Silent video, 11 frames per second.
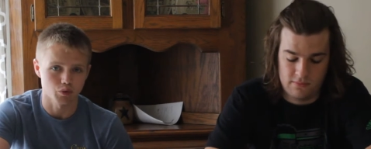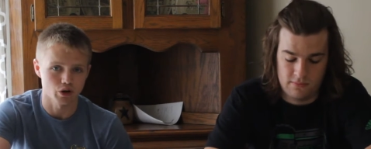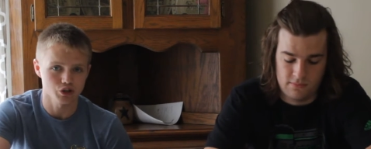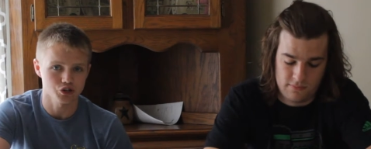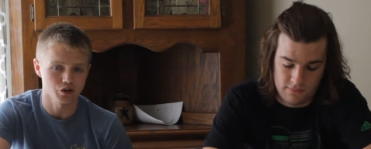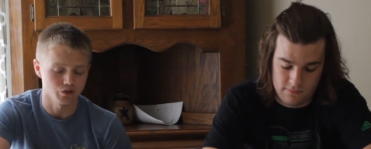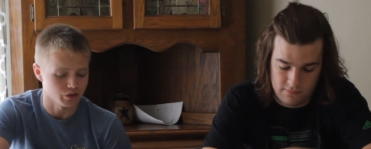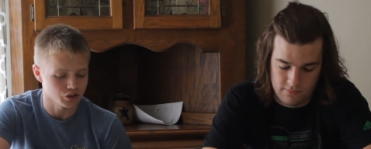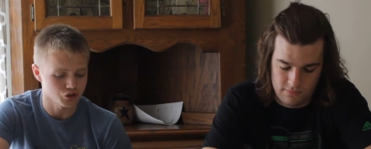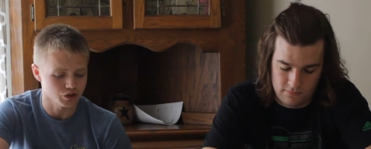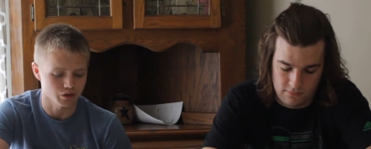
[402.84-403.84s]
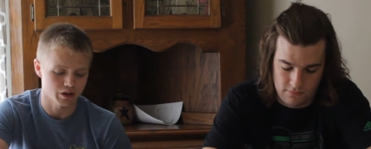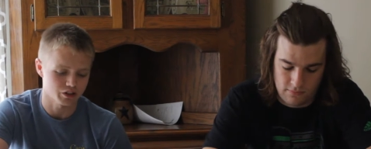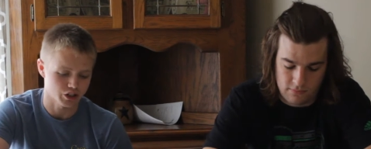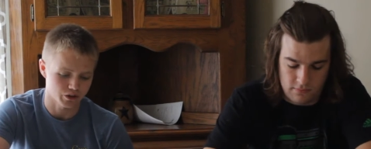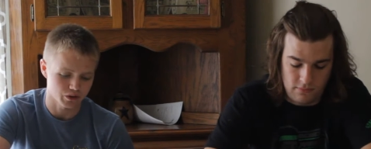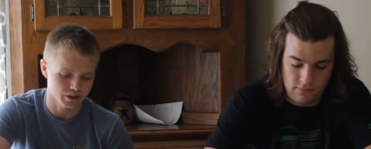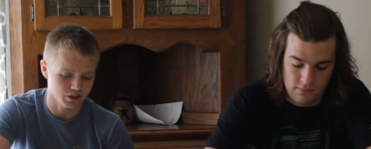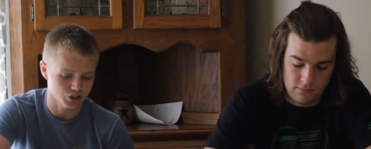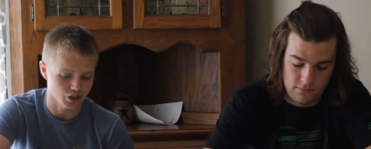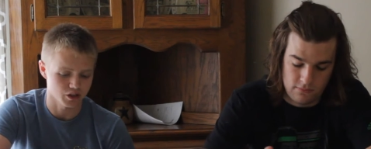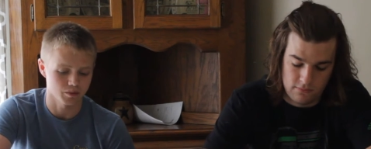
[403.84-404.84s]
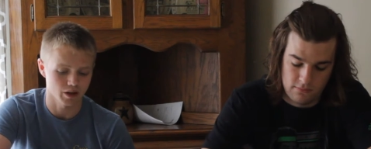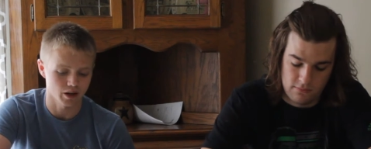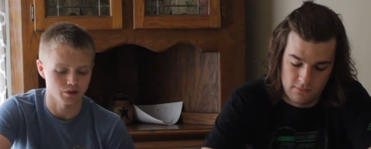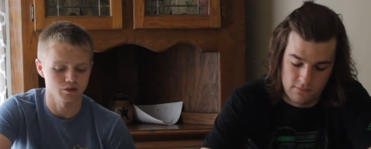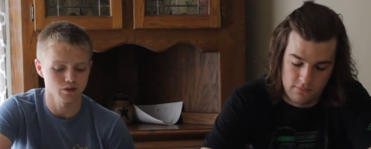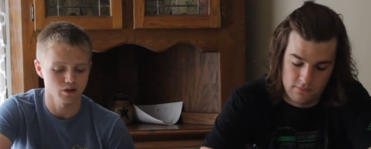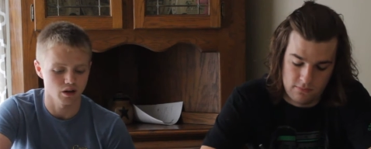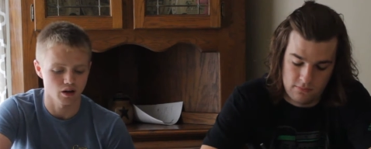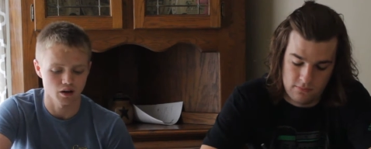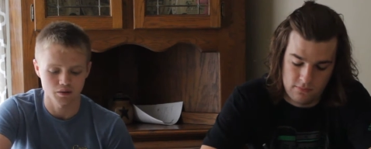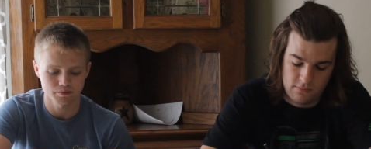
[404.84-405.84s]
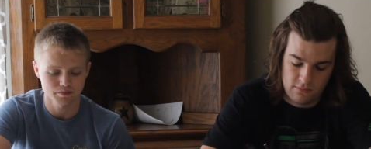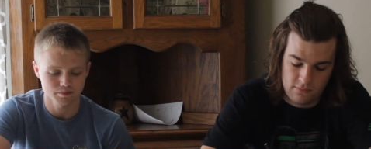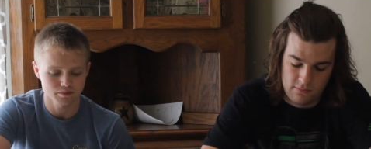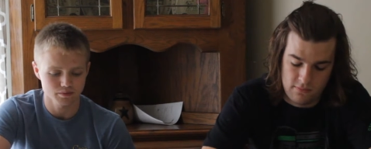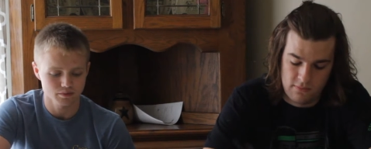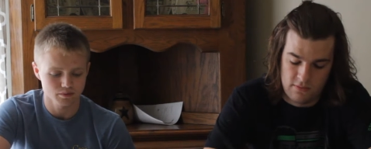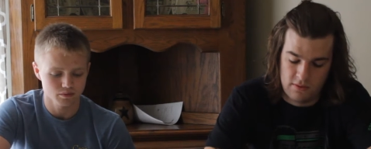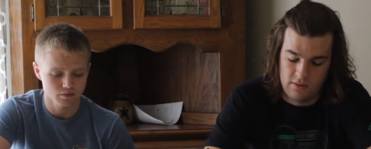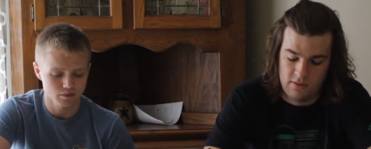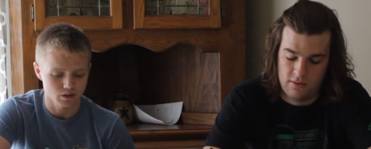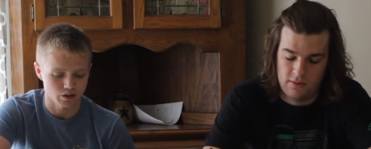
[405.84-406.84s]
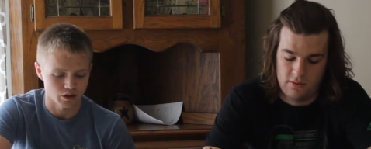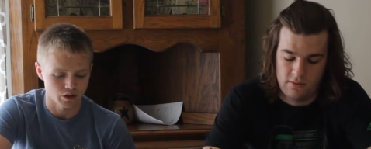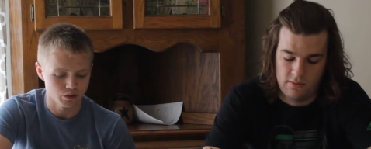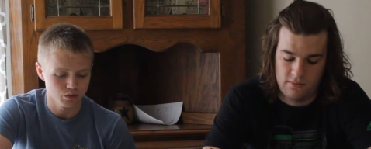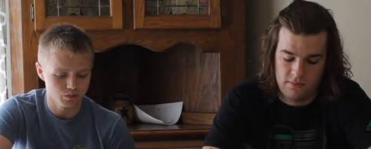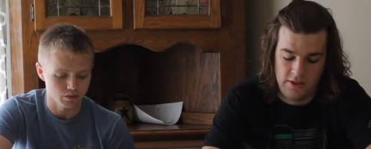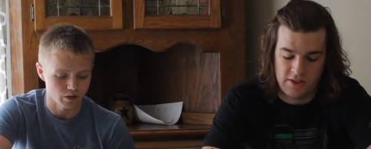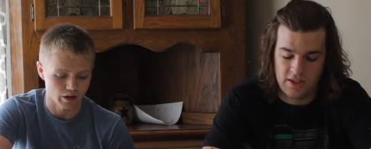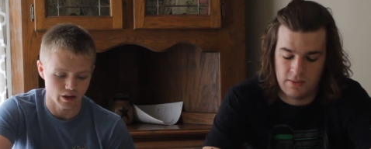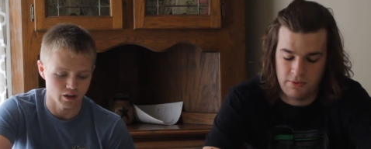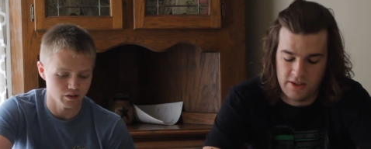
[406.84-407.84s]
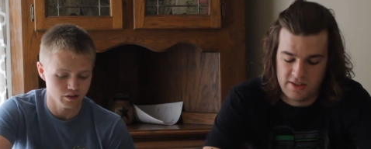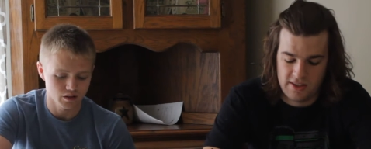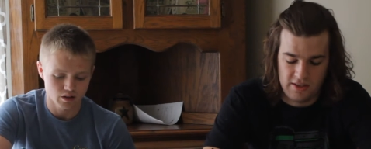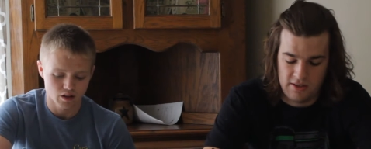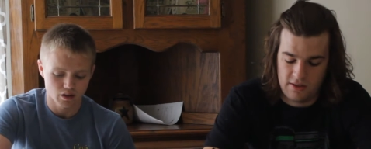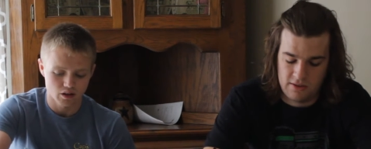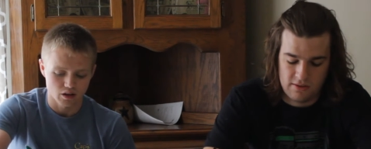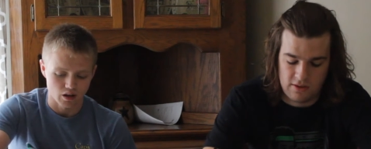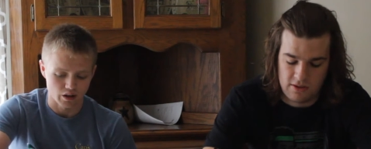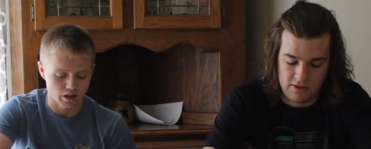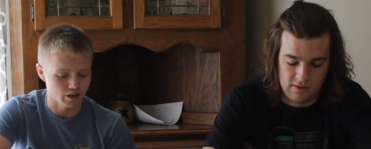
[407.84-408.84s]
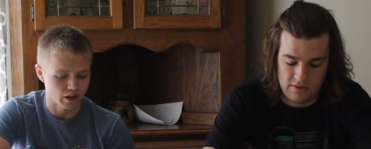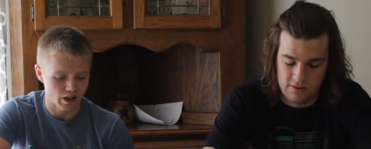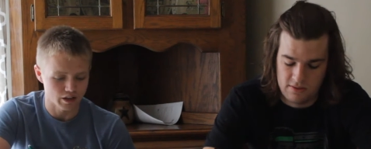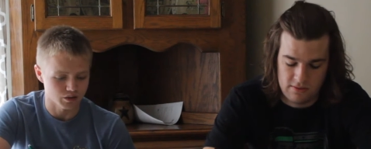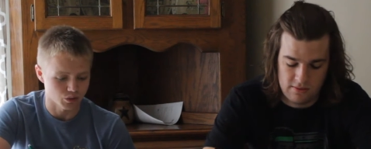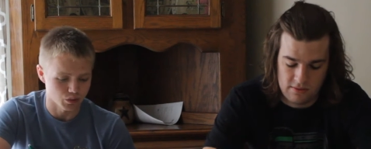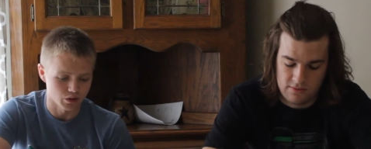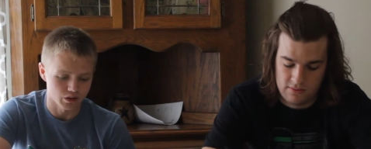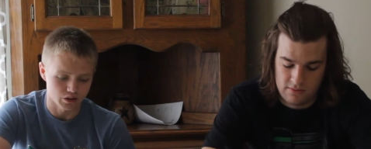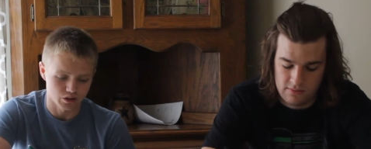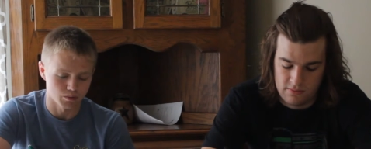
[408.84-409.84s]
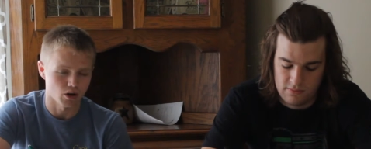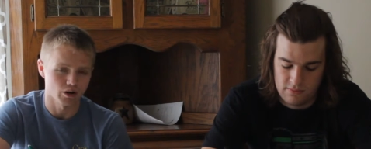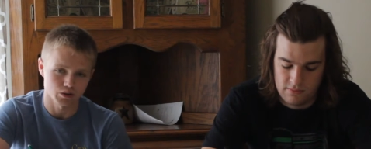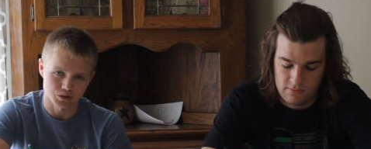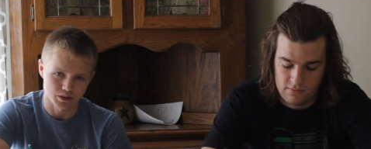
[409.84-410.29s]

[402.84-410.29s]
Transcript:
Speaker 1: pressure eventually on A J Green to shut him down. Uh, You know, they're just going to blitz Andy Dalton hard. Again, that is a really good Broncos